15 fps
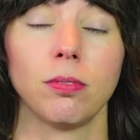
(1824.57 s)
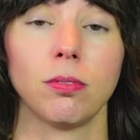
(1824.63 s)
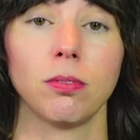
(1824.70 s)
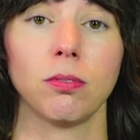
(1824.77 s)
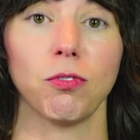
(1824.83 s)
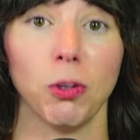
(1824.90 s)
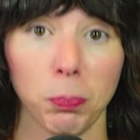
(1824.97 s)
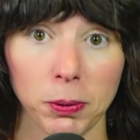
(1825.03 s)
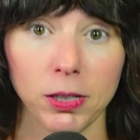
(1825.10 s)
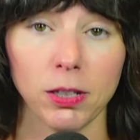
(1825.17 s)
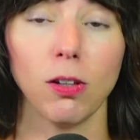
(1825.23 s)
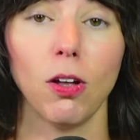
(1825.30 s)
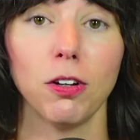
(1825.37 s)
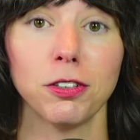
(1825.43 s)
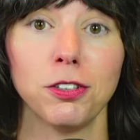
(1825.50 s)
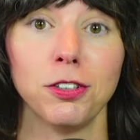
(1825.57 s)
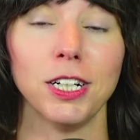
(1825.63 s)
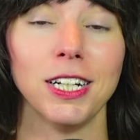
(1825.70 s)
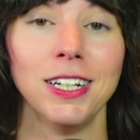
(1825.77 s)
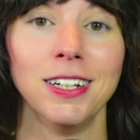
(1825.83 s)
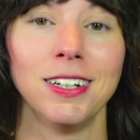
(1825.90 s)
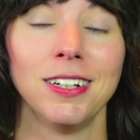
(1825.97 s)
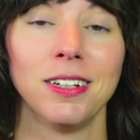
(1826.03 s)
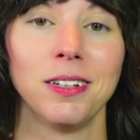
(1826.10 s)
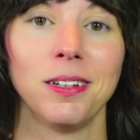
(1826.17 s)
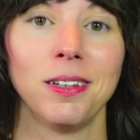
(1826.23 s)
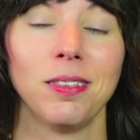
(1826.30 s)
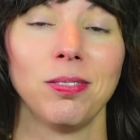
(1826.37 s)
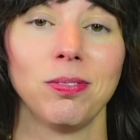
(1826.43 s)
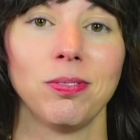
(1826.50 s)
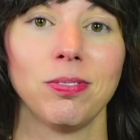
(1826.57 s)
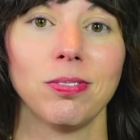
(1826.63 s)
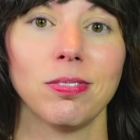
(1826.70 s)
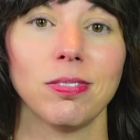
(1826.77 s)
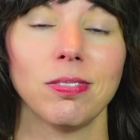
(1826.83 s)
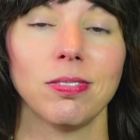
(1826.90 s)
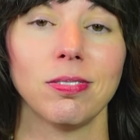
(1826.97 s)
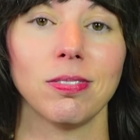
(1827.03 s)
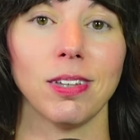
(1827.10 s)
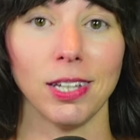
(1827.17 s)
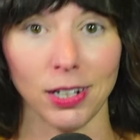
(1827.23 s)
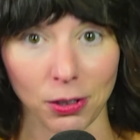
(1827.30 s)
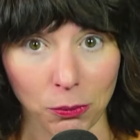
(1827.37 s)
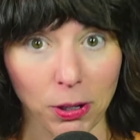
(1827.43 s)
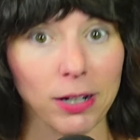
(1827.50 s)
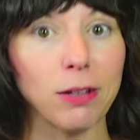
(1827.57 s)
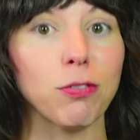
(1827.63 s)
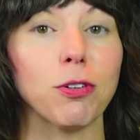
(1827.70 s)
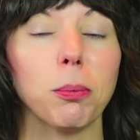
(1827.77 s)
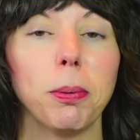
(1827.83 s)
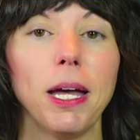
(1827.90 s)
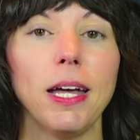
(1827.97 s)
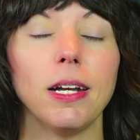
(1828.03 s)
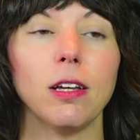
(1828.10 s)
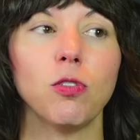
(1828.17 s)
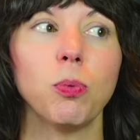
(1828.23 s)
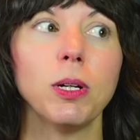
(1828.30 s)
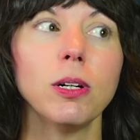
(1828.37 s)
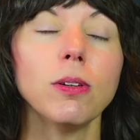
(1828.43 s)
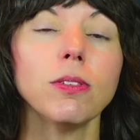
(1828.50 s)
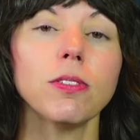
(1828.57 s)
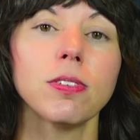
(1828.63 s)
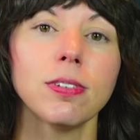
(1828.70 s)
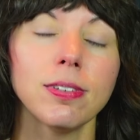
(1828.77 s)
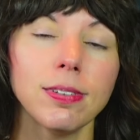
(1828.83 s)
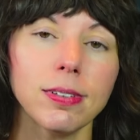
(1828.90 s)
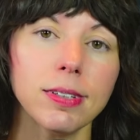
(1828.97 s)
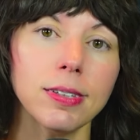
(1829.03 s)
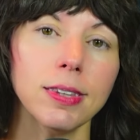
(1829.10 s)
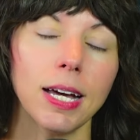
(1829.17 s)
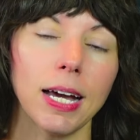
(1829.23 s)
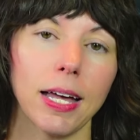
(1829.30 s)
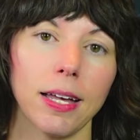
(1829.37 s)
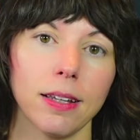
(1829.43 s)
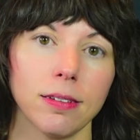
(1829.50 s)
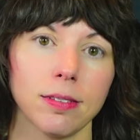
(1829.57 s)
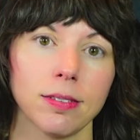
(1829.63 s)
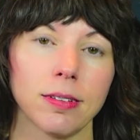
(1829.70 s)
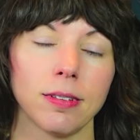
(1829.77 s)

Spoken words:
flipping the laundry, getting ready for bed. If we don't see that